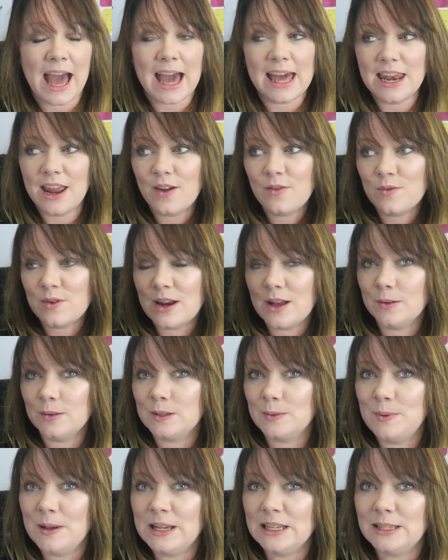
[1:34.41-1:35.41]
and everyone
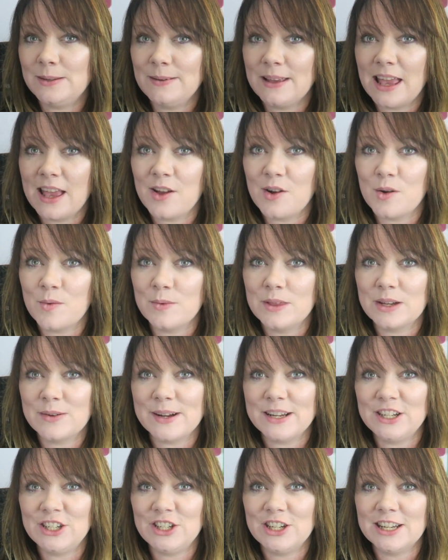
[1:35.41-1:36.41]
else appears to be getting on with the
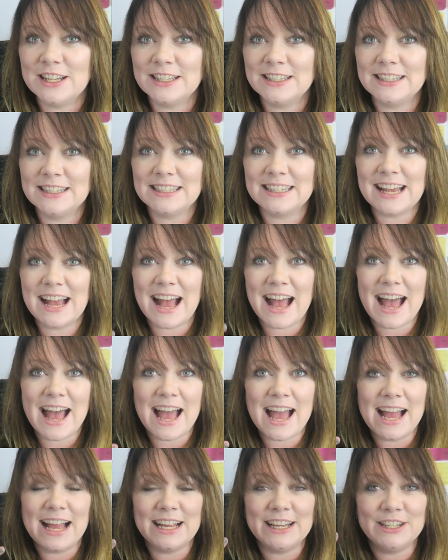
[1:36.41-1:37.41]
questions
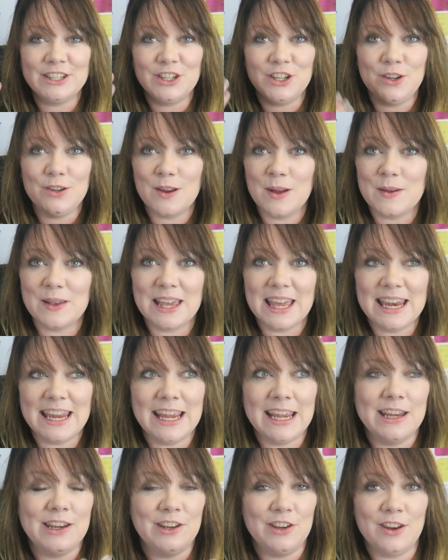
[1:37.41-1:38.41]
and you don't get
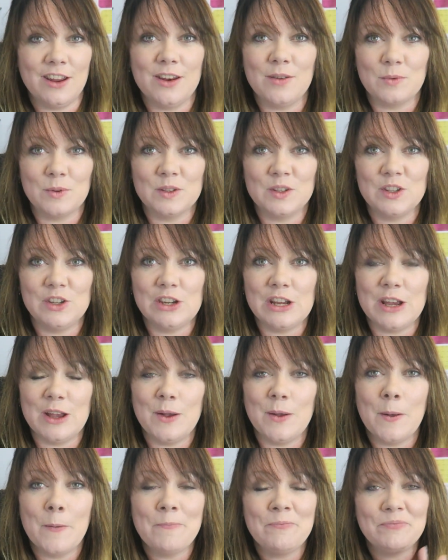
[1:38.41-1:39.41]
in, you don't know what to
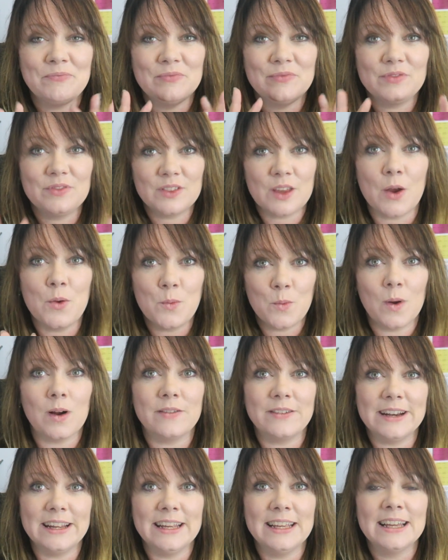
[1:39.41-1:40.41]
do, don't
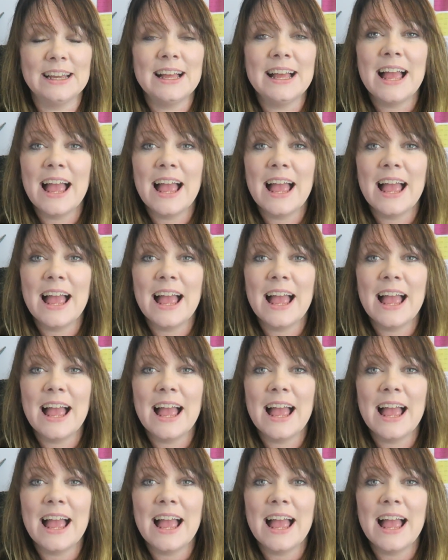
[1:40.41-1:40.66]
worry.